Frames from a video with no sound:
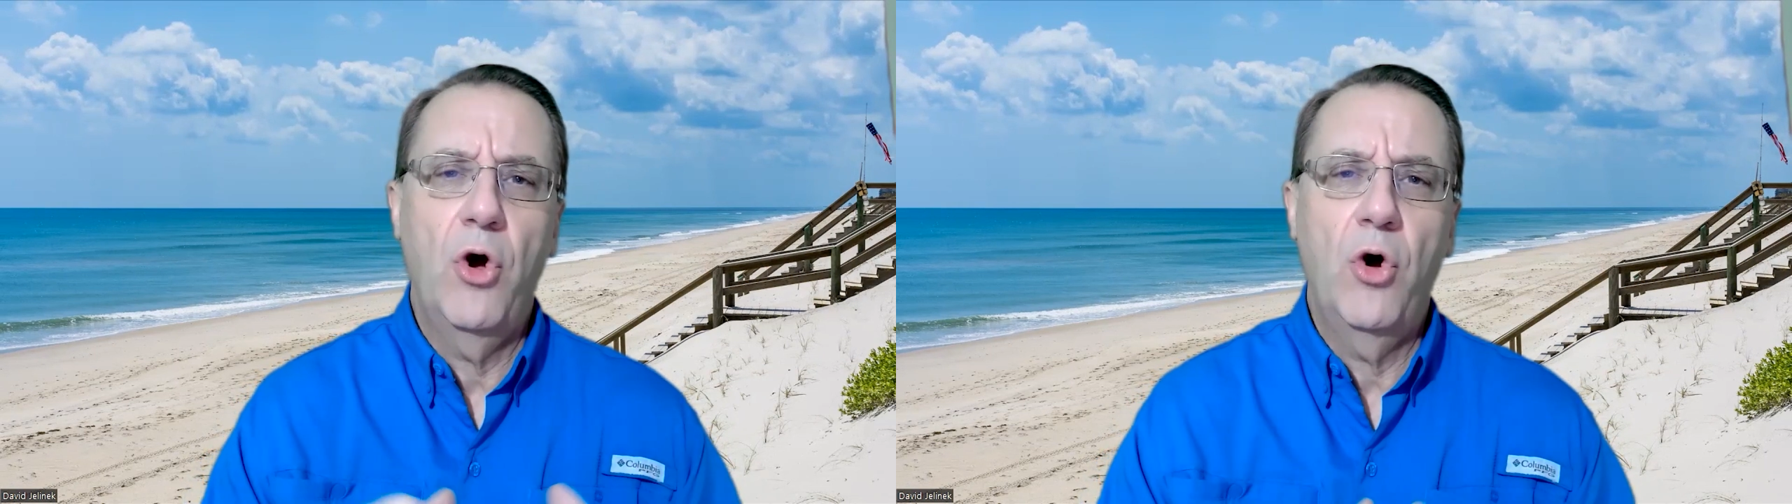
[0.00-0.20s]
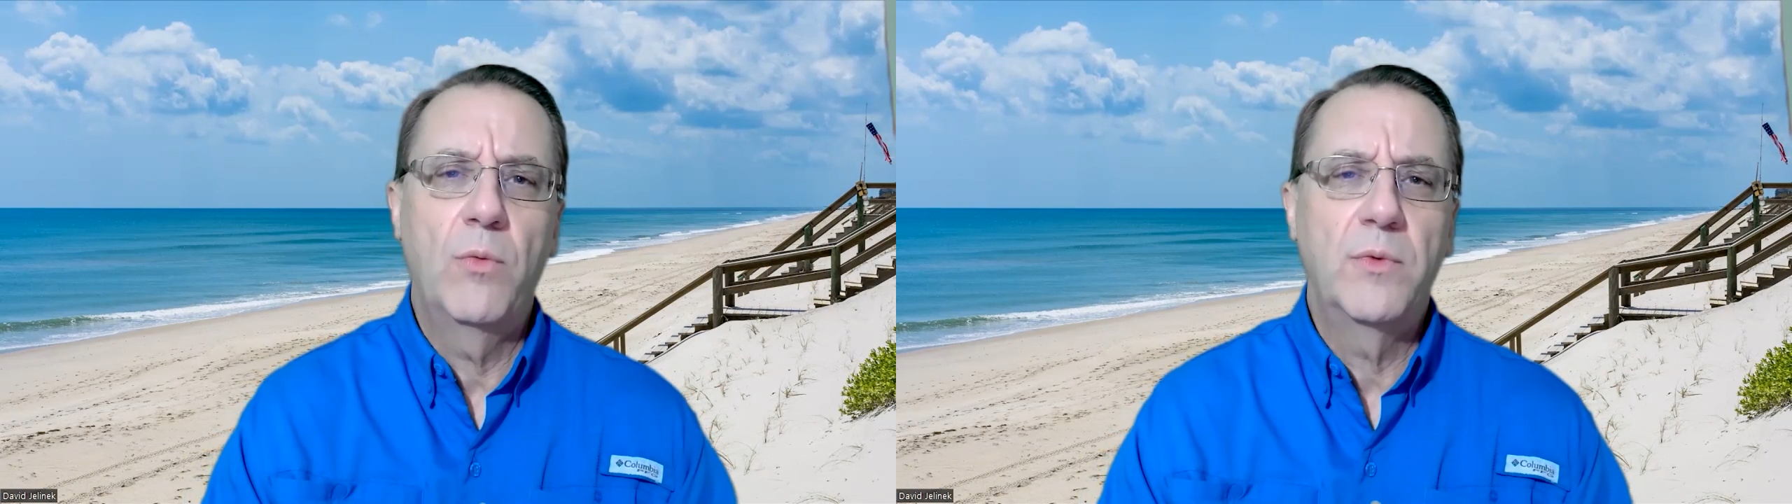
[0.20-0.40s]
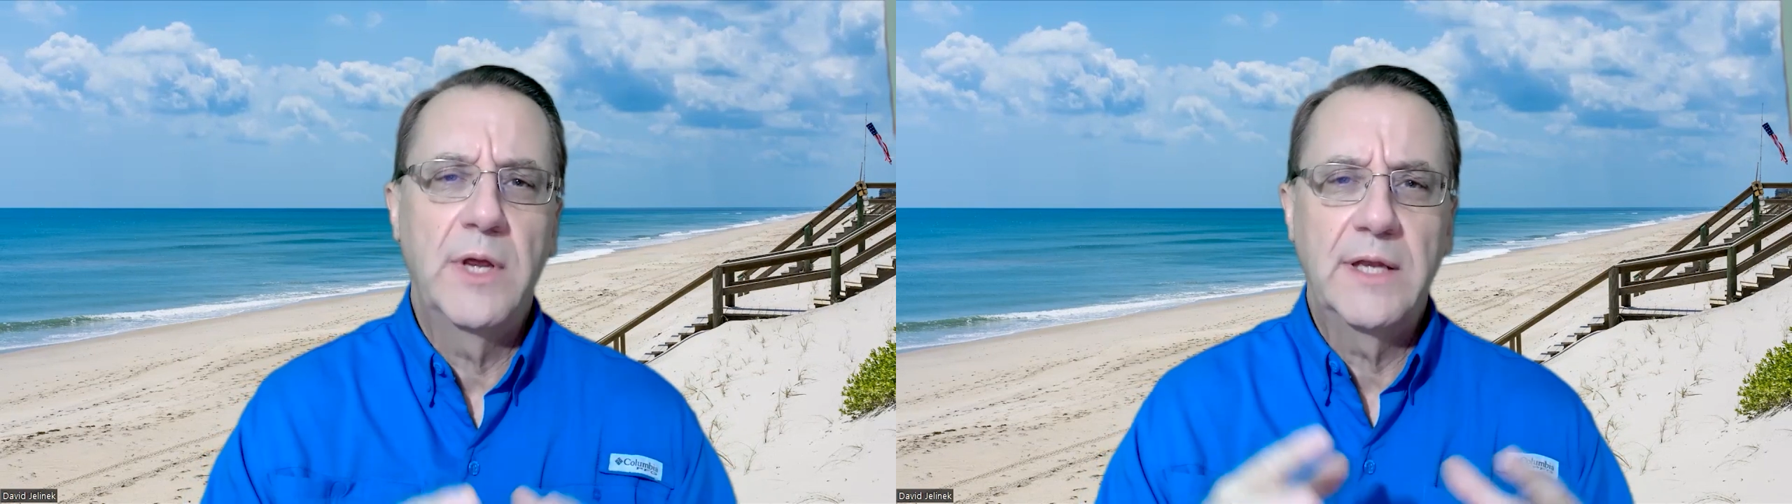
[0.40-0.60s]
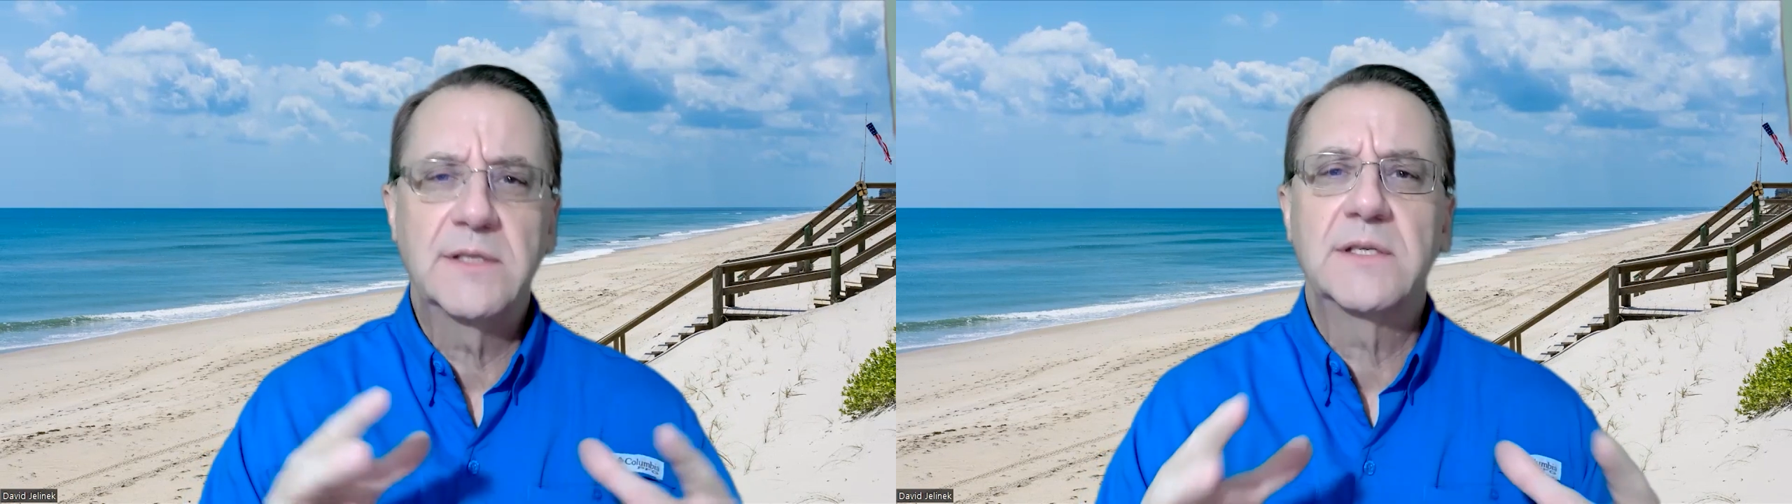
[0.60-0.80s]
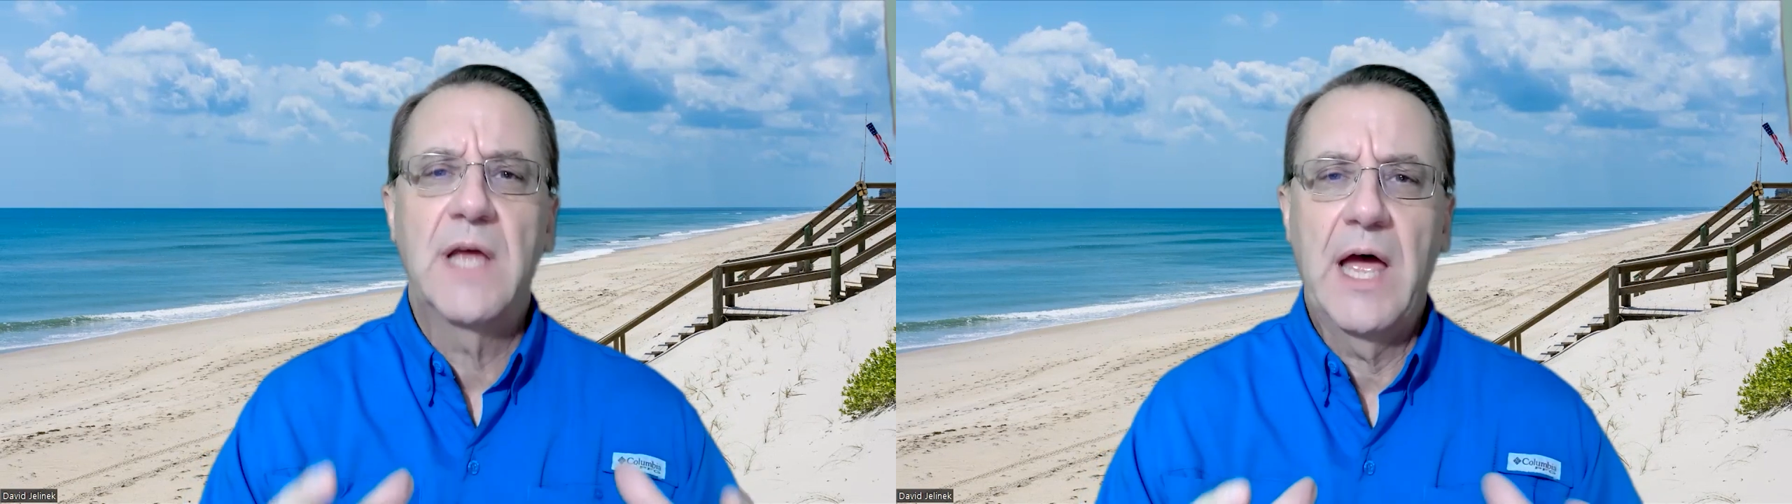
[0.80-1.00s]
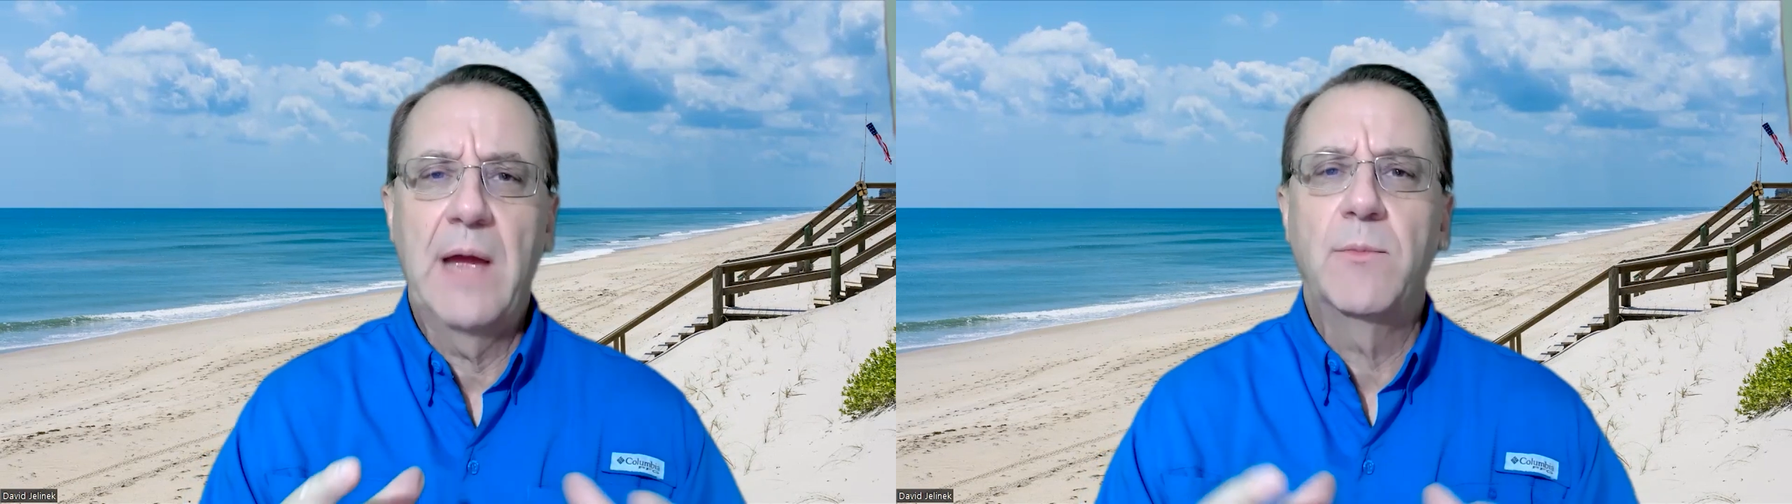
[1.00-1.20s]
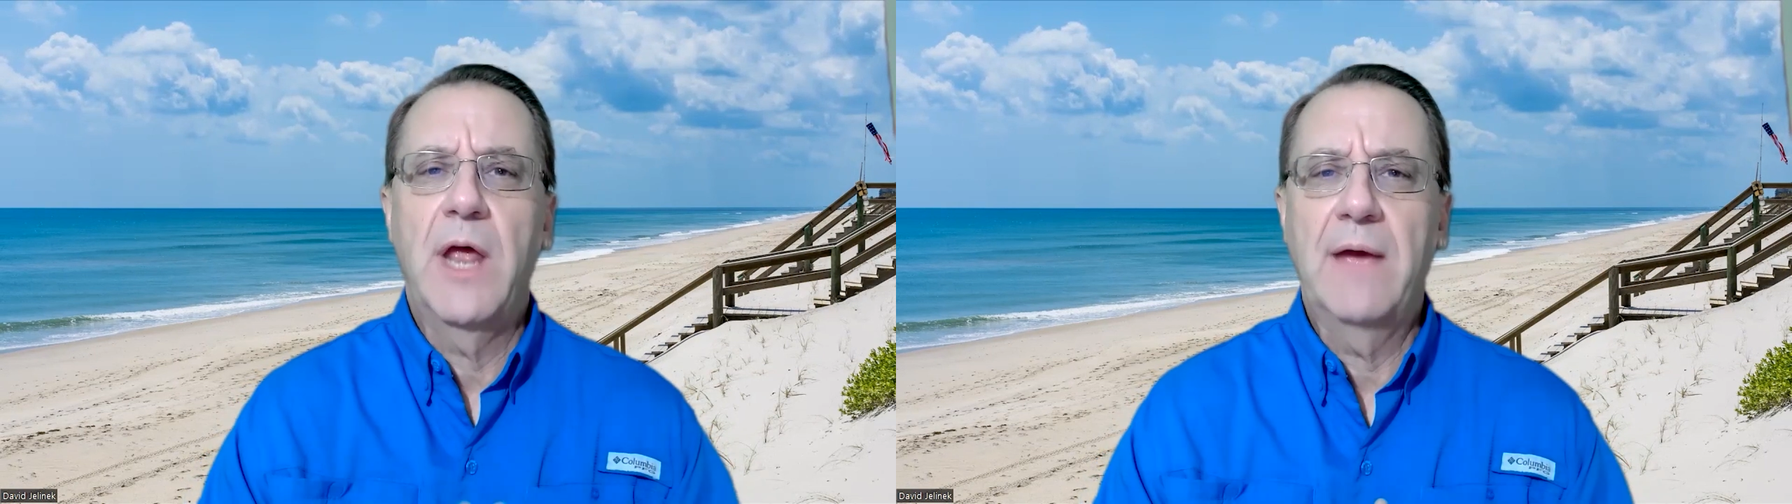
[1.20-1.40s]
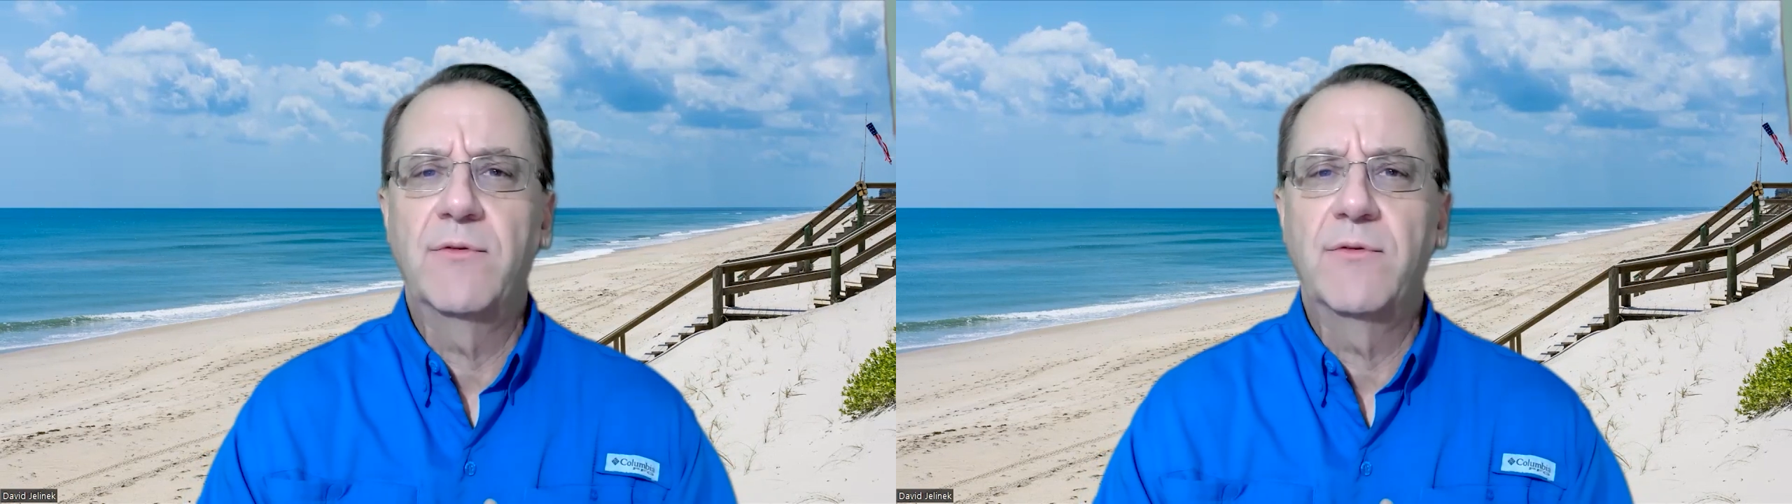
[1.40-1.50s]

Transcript: home, it's time